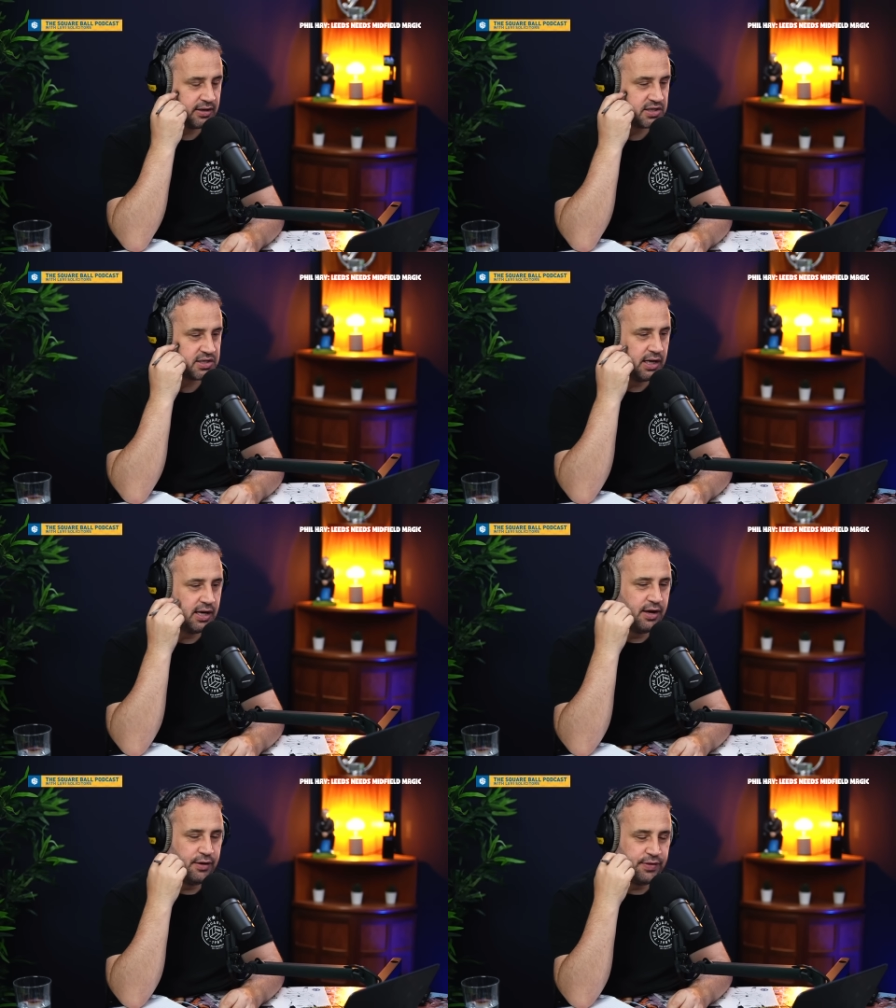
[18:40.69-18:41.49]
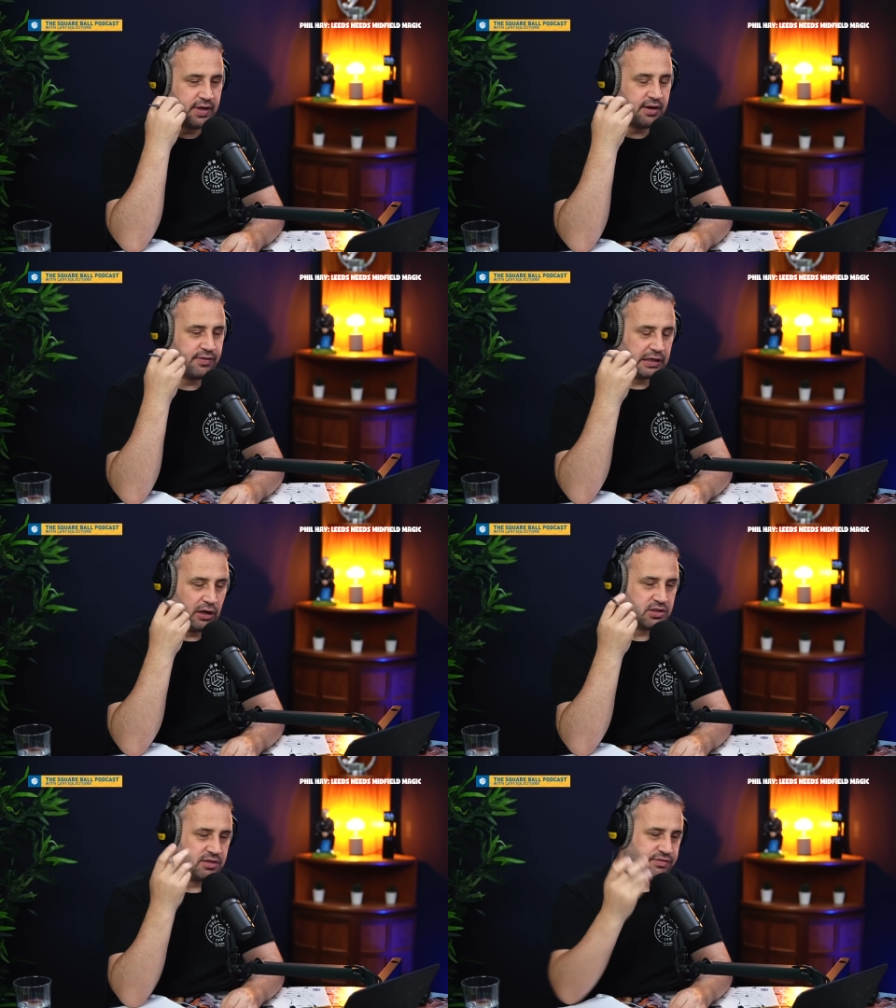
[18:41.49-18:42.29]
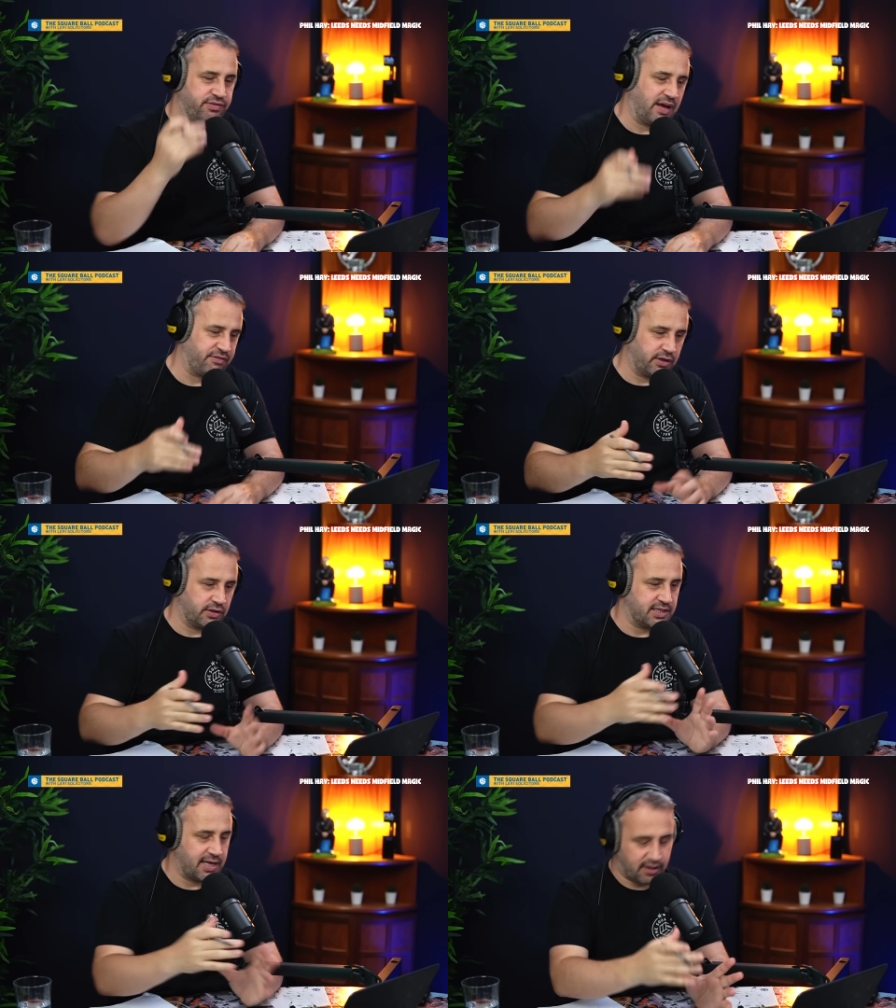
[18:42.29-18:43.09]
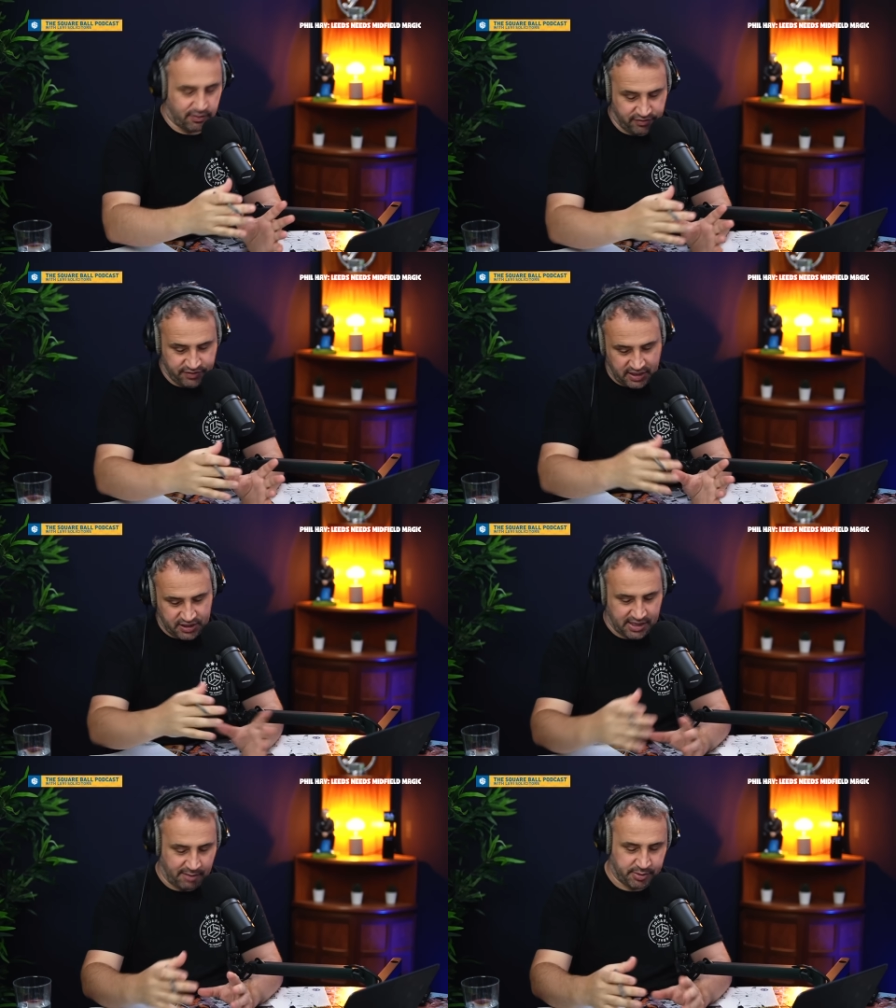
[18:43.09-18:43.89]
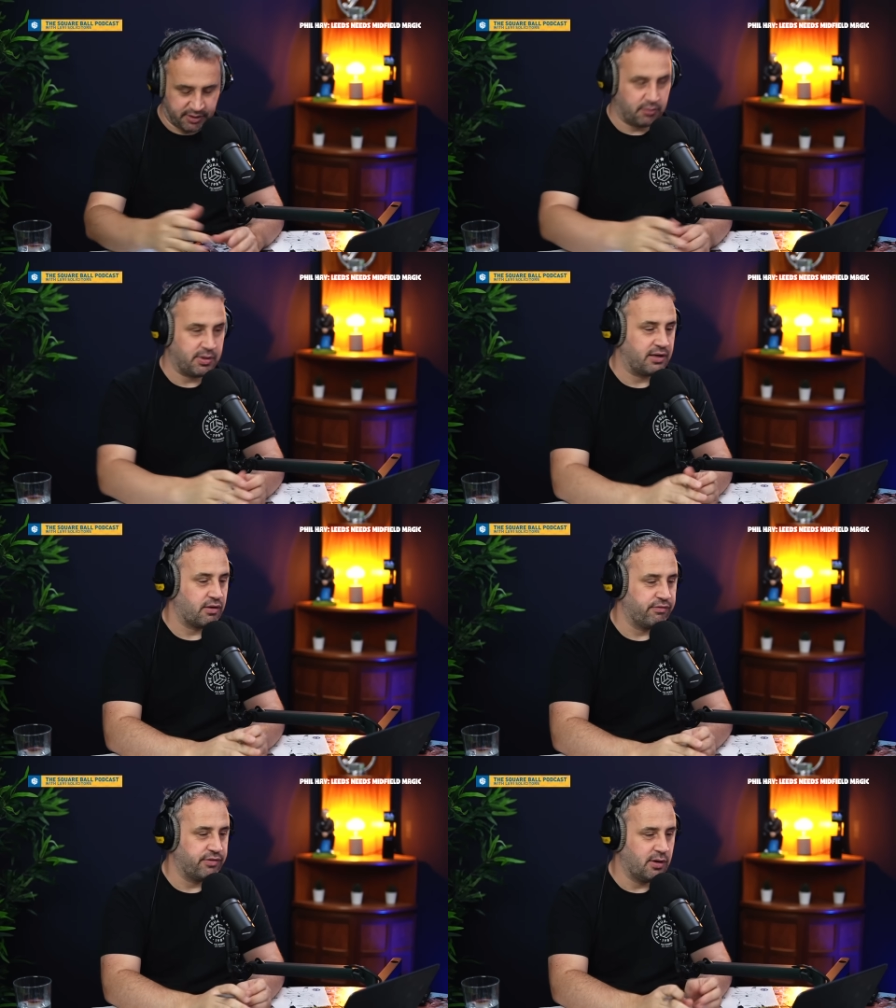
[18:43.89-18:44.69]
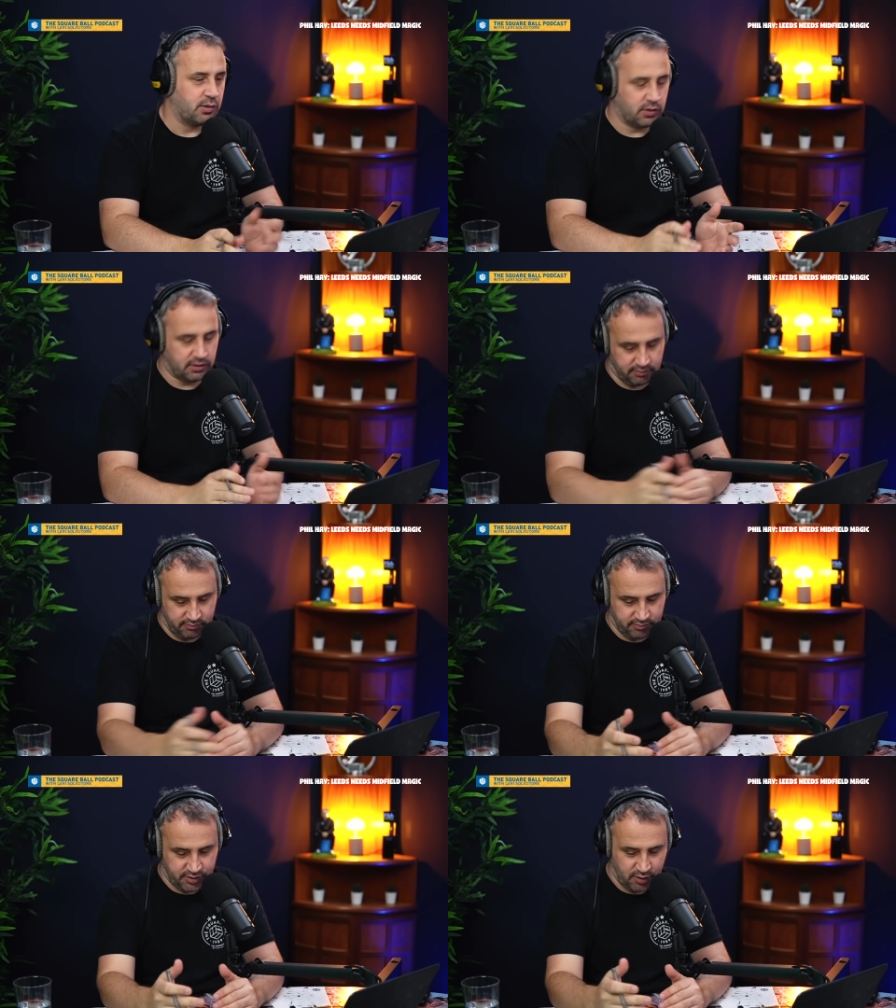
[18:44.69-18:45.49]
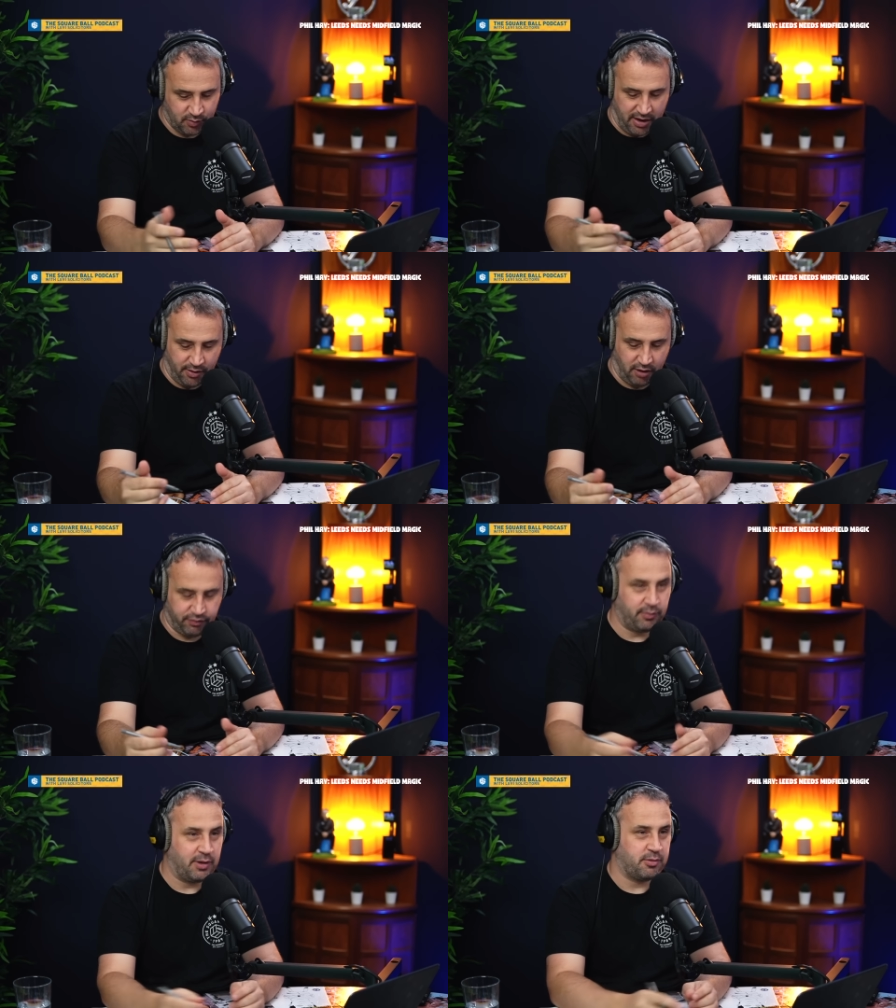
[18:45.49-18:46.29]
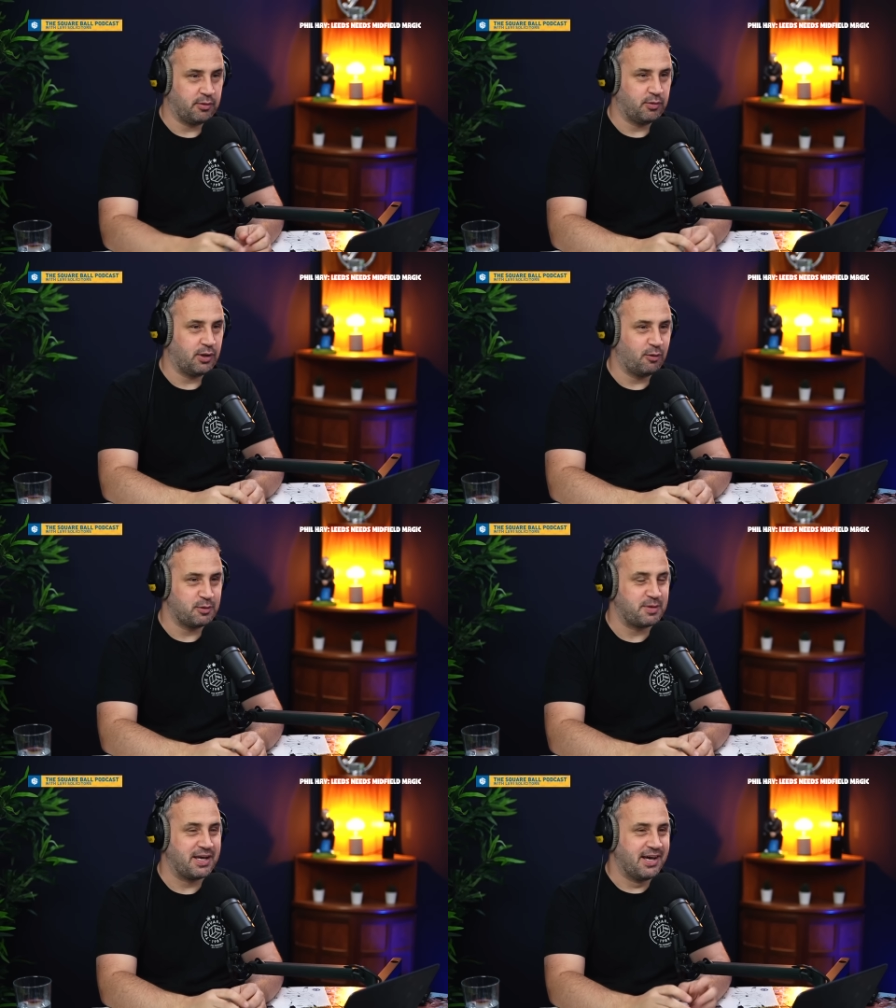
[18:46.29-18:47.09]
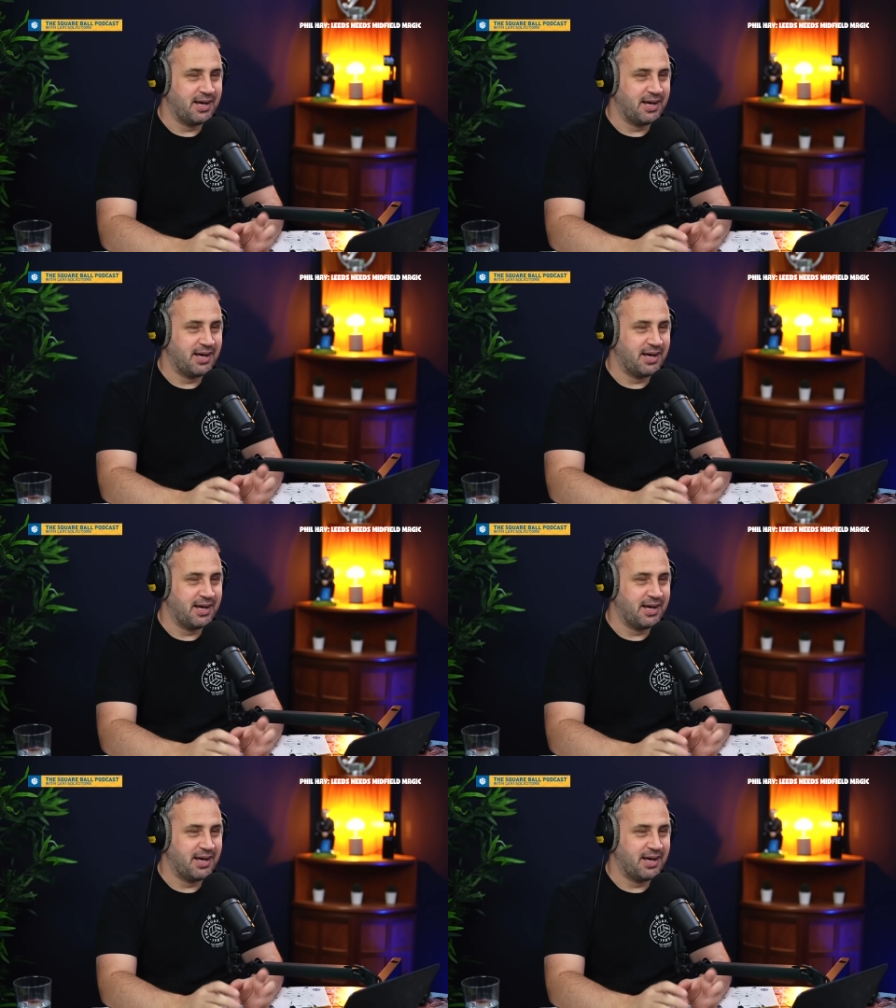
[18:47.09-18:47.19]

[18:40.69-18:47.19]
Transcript: Because the gloss of having got the takeover finished and Ampadu being confirmed will soon wear off, and people will always be